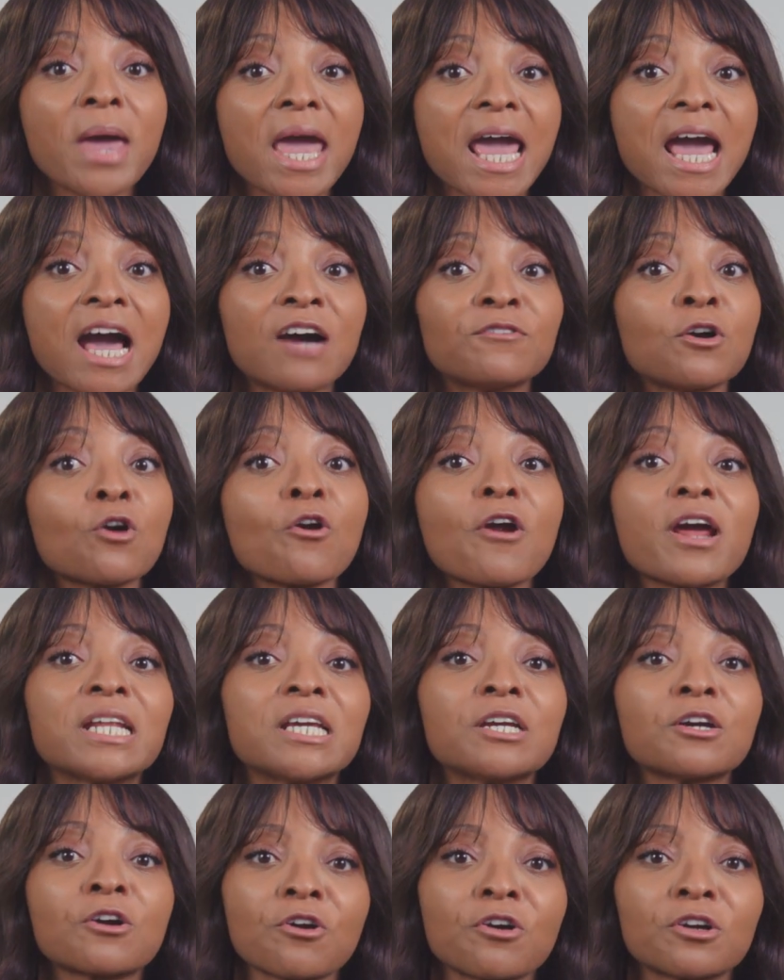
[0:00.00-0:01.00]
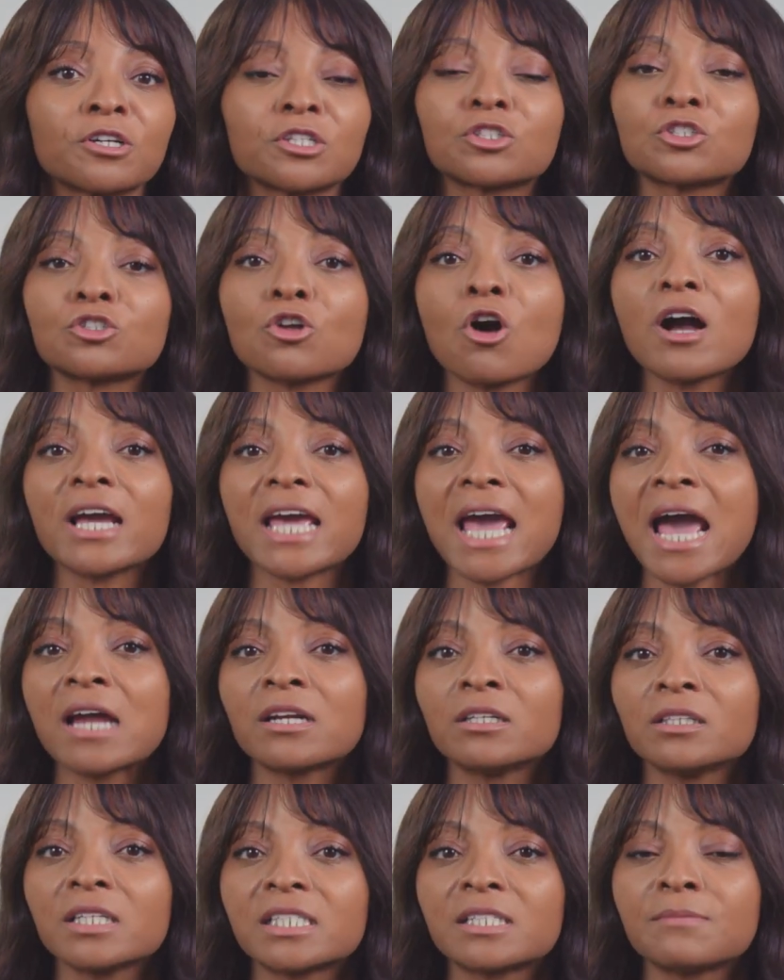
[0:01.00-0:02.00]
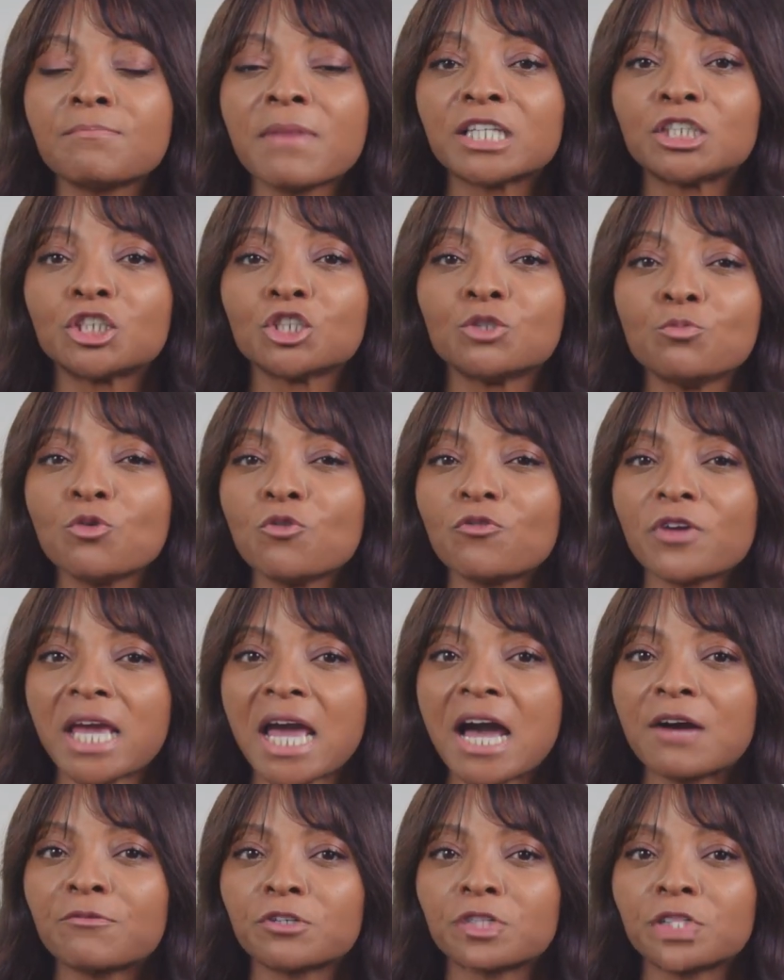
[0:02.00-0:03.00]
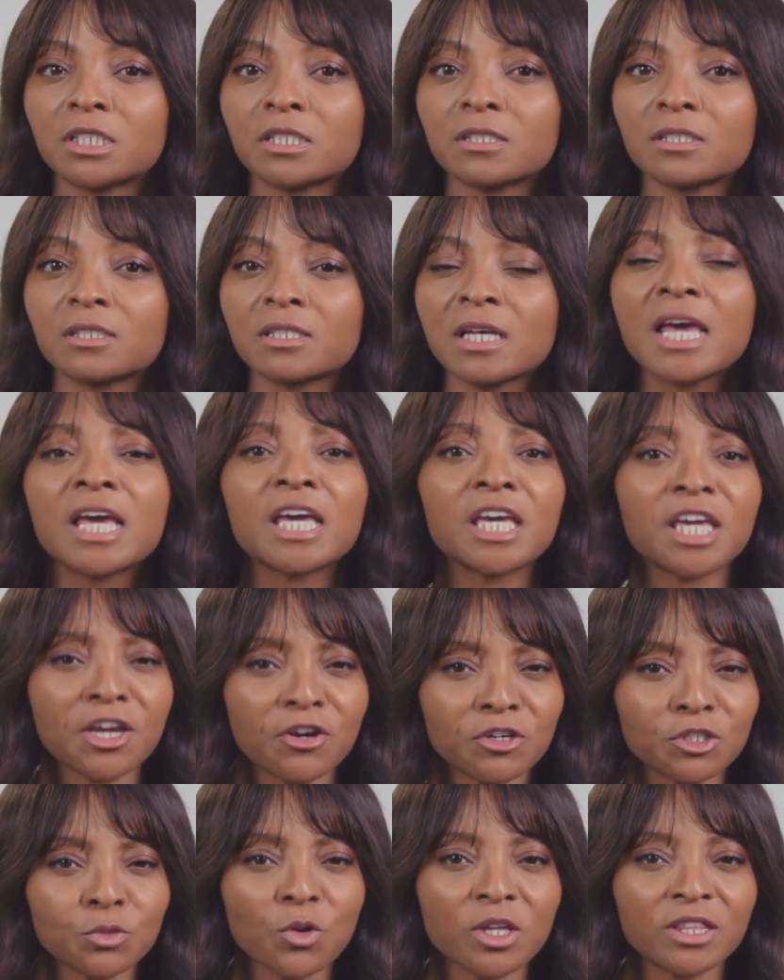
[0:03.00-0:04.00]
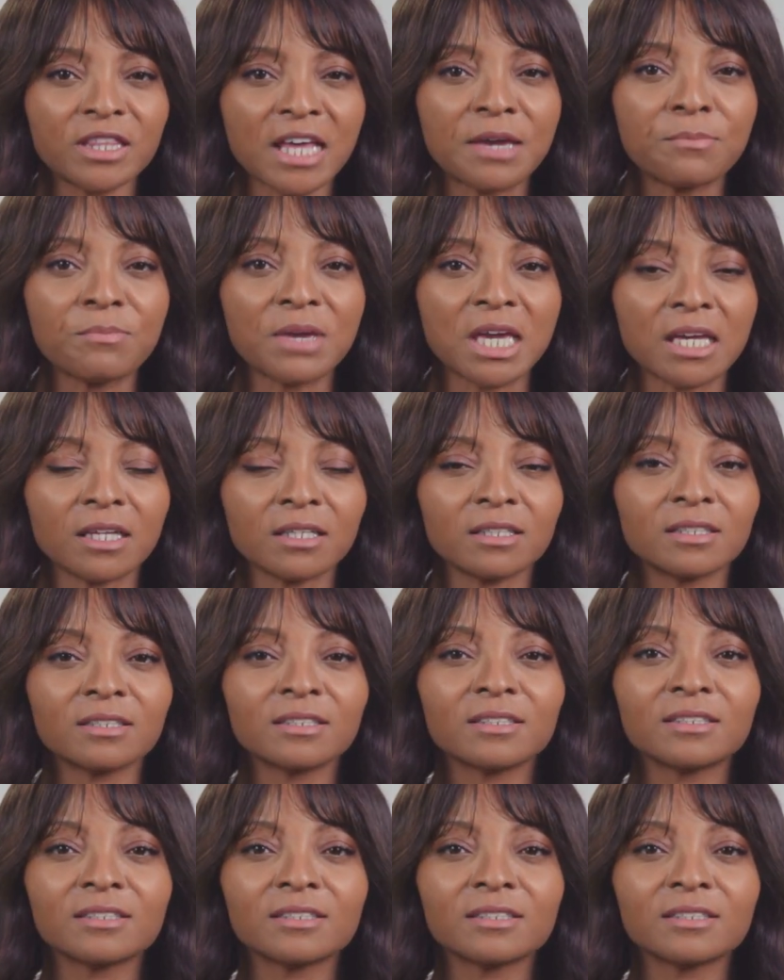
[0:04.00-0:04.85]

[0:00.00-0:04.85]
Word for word: may have already heard stock analysts mention moving averages. Here's what they mean.